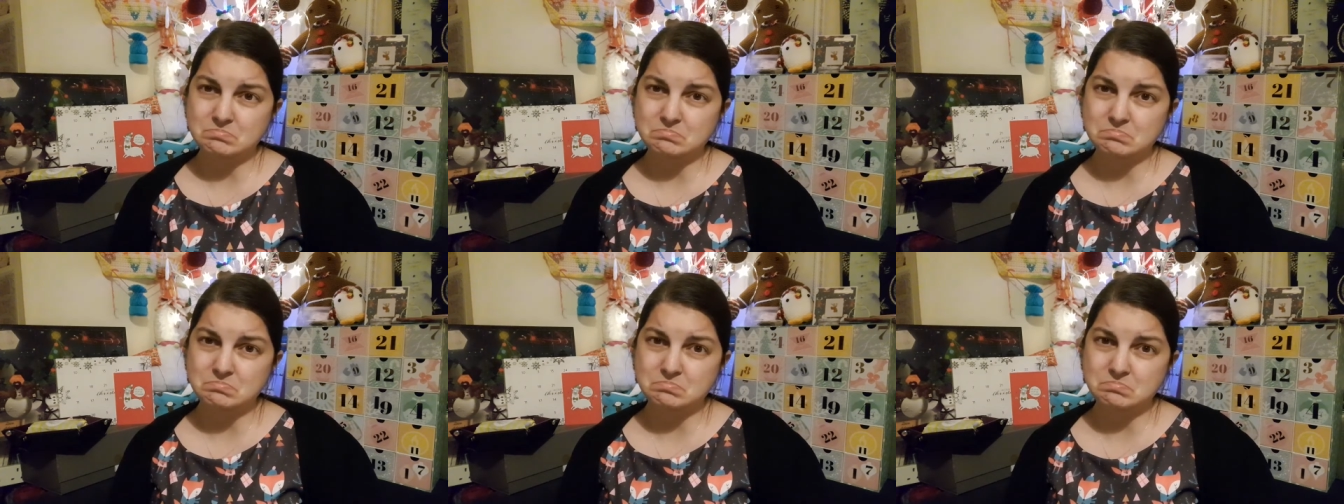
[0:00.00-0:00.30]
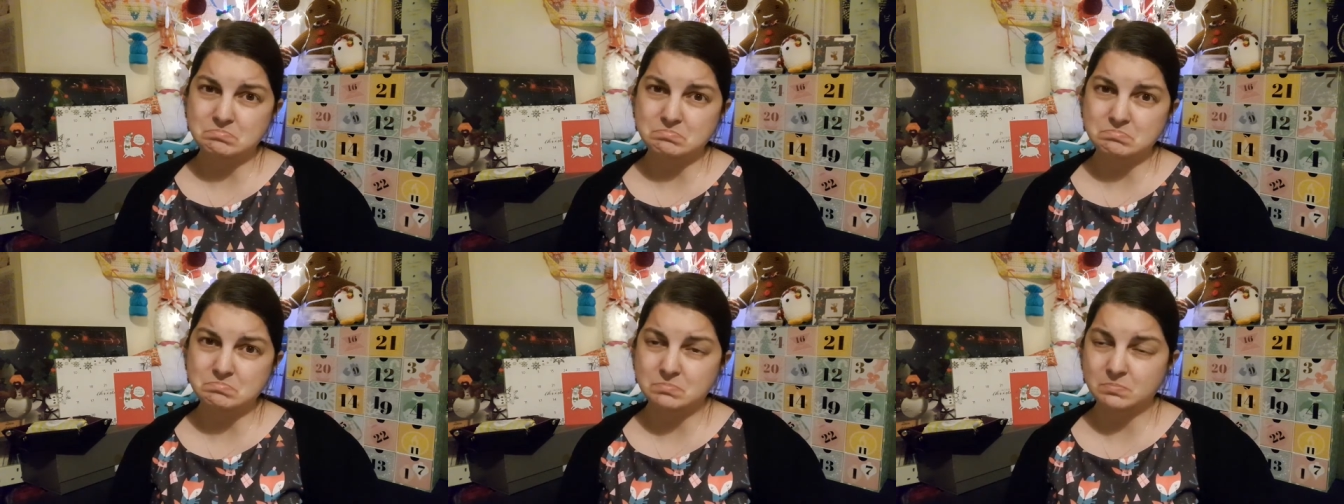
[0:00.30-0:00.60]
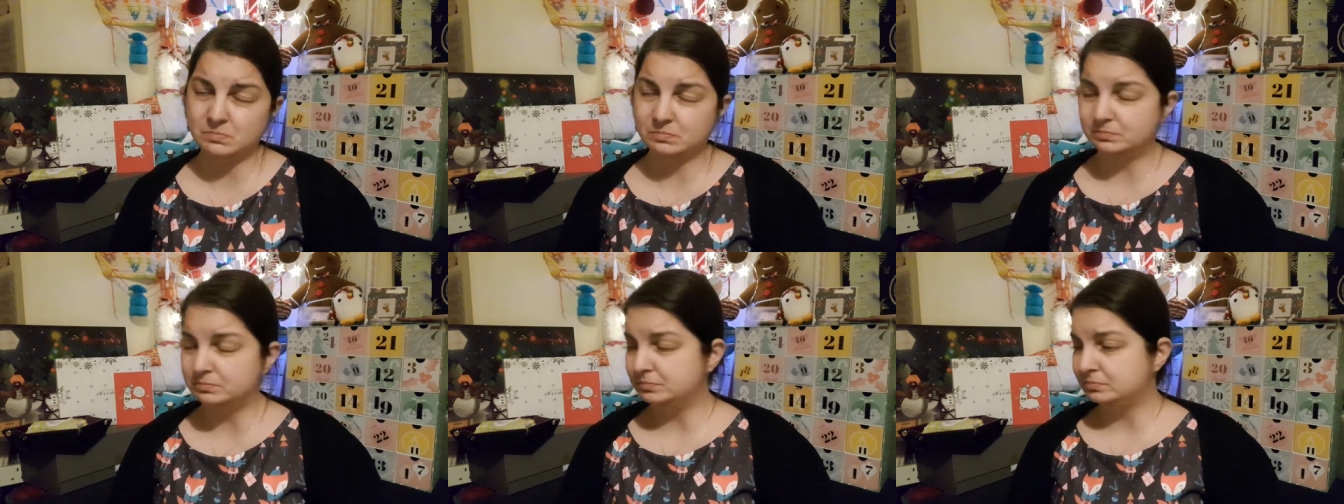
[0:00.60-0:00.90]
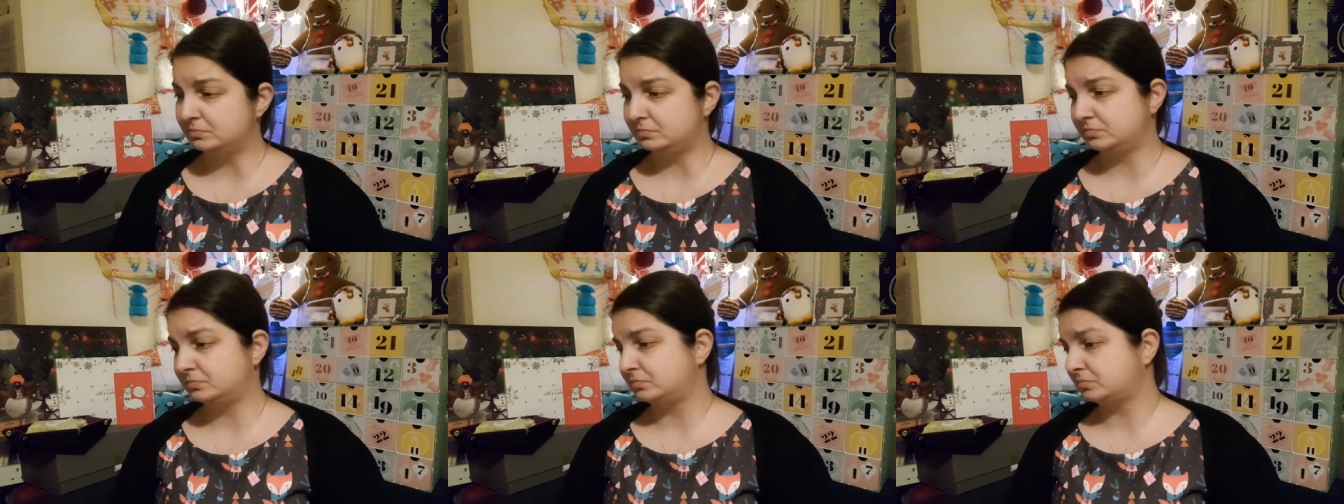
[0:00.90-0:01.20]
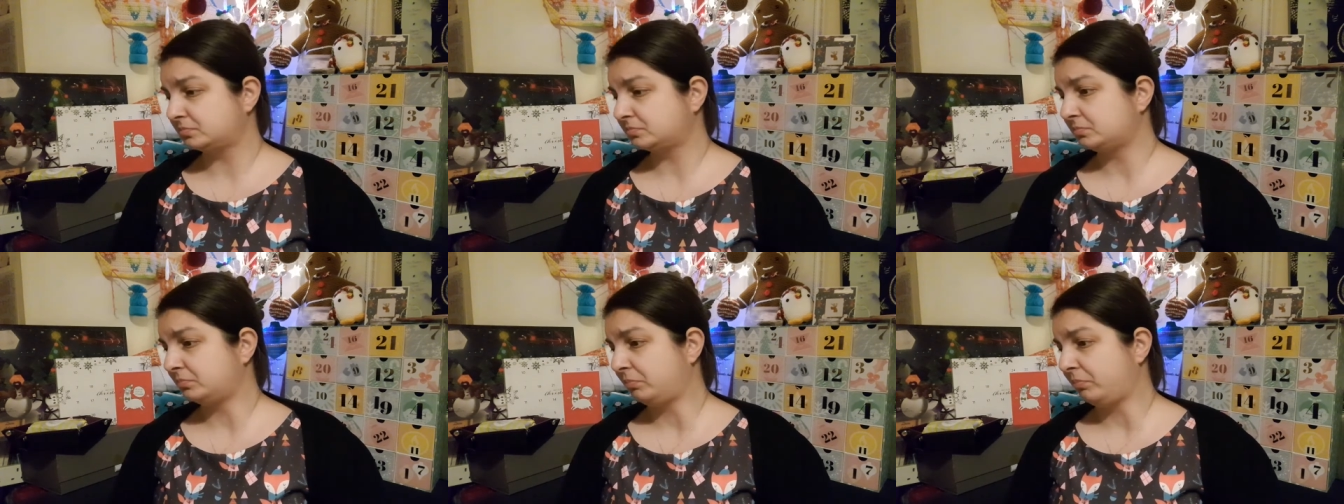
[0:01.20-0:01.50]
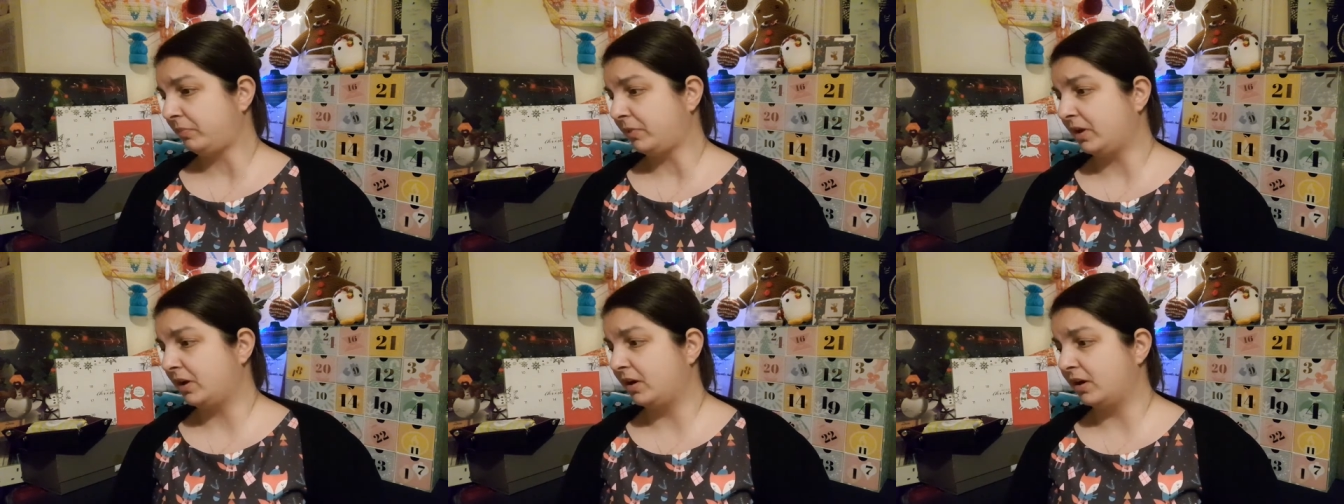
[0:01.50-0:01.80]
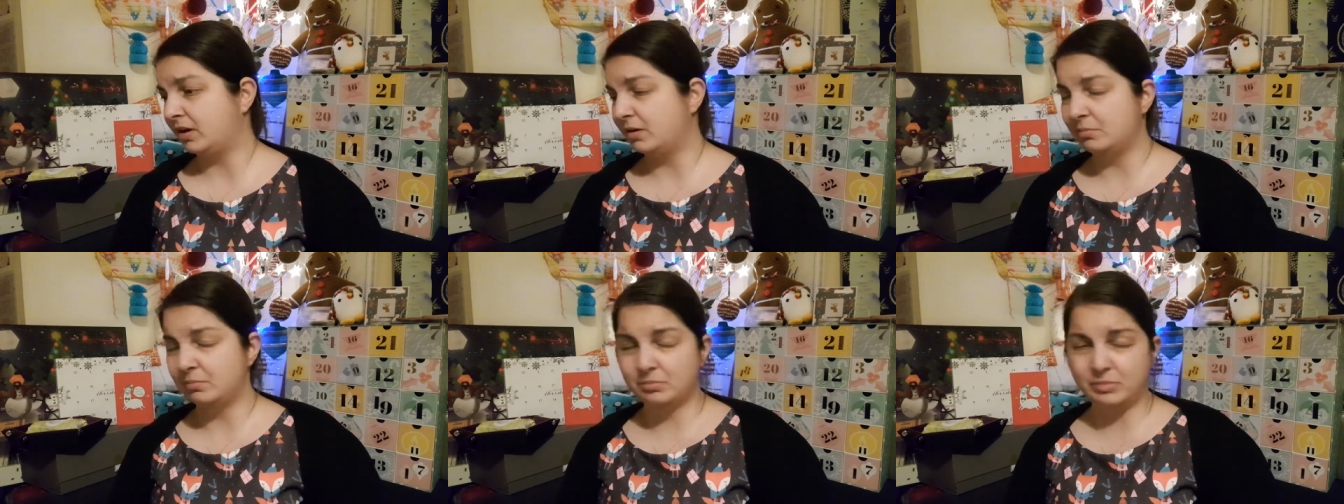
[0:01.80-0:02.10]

Mm. Um,